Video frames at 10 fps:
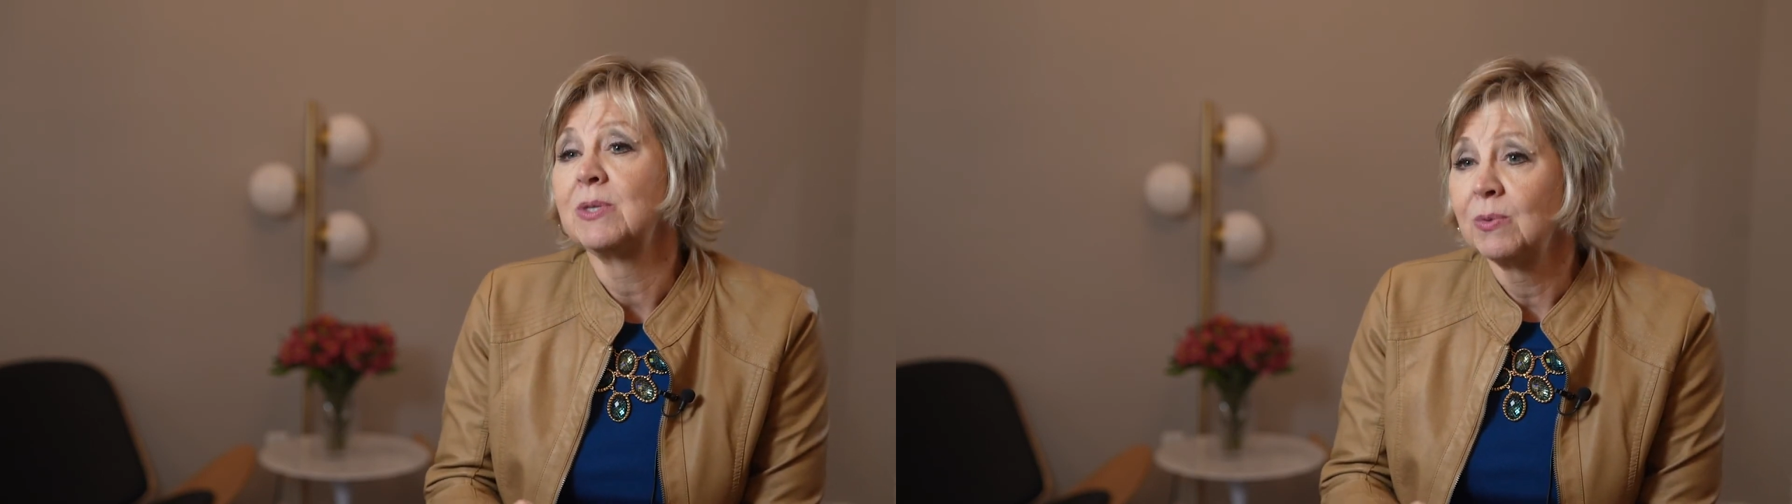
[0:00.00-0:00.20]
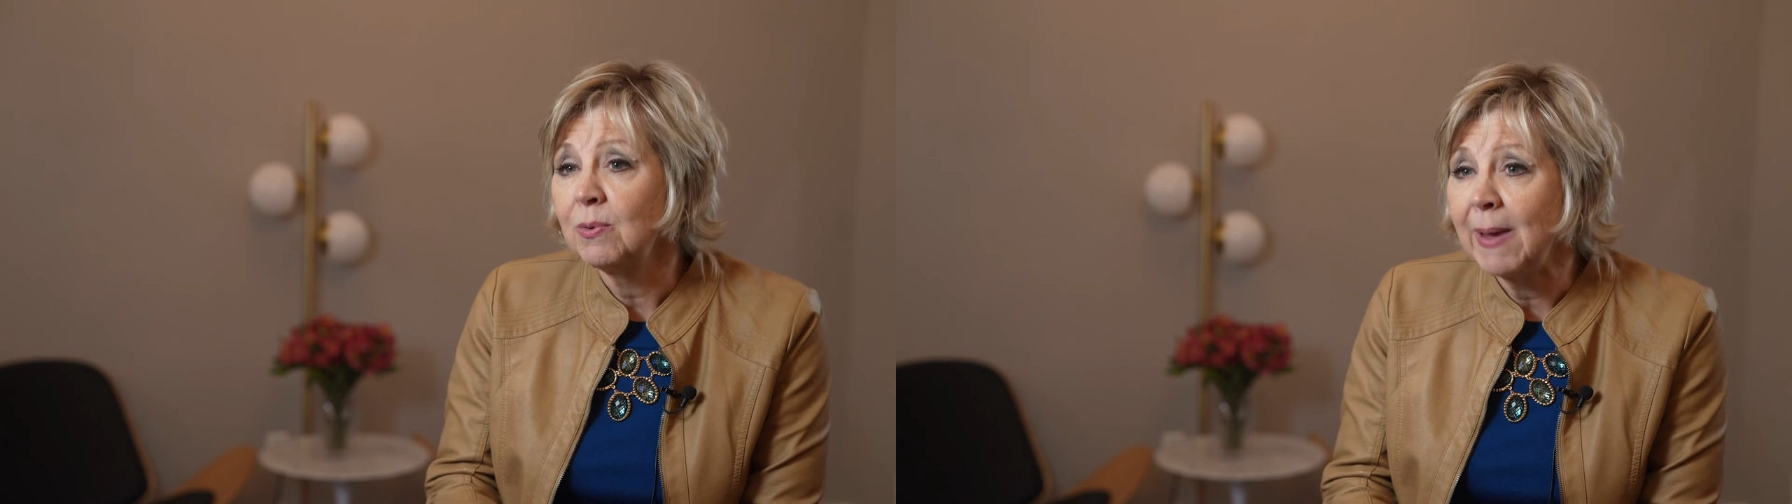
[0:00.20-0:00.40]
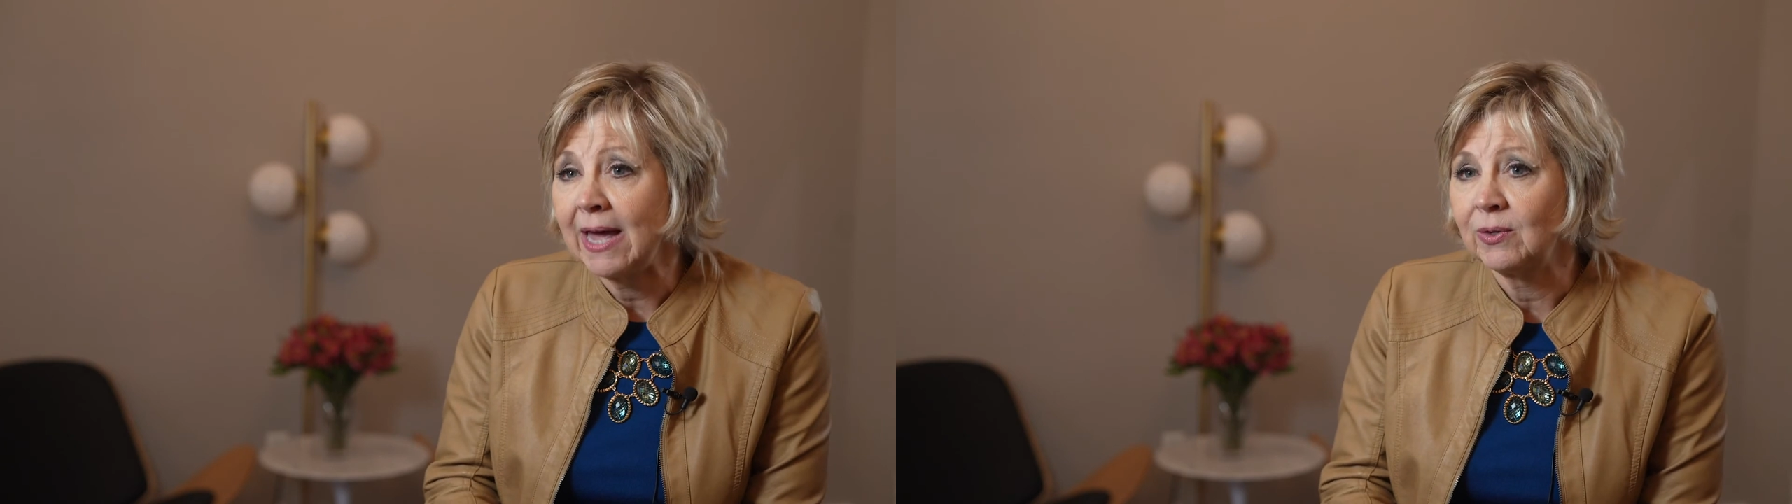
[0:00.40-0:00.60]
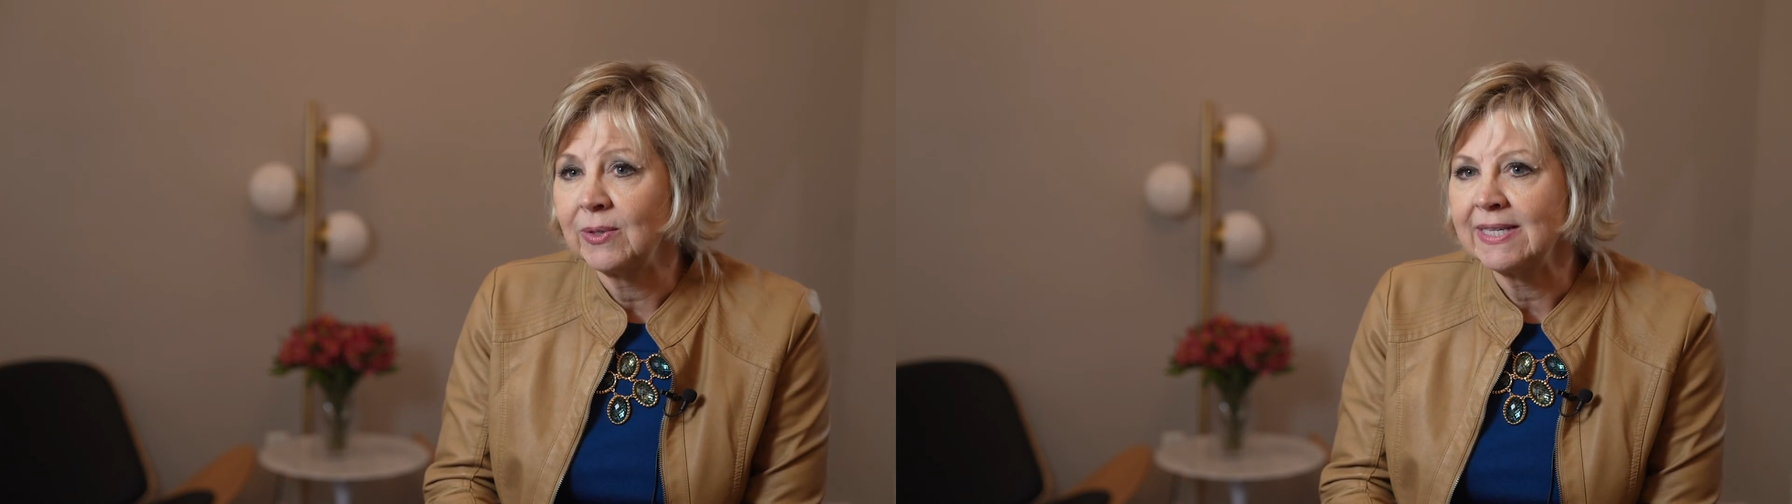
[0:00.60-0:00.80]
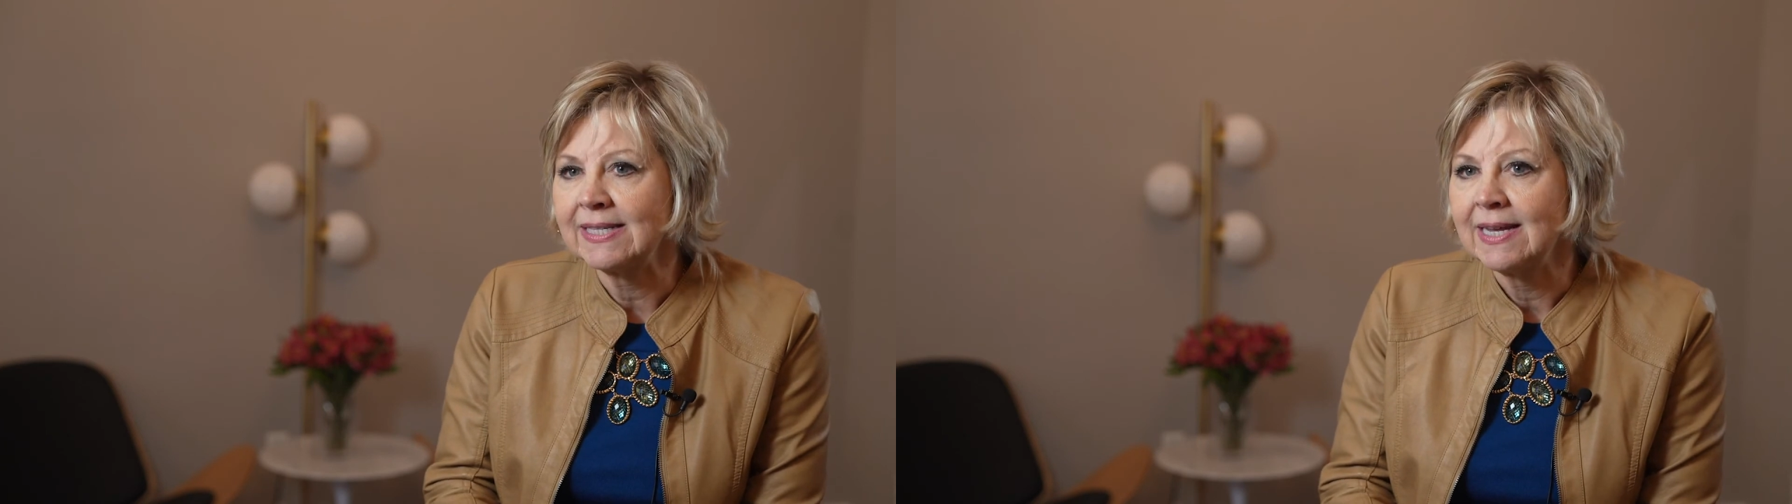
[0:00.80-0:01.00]
through
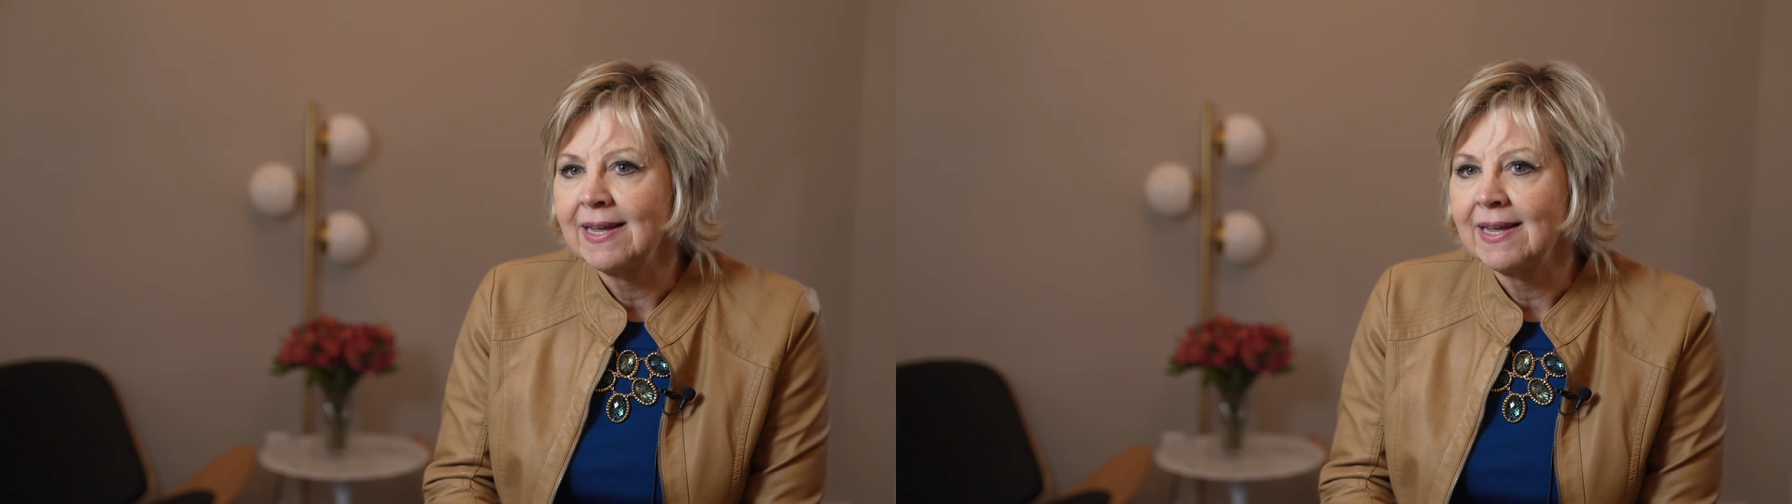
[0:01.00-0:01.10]
boundaries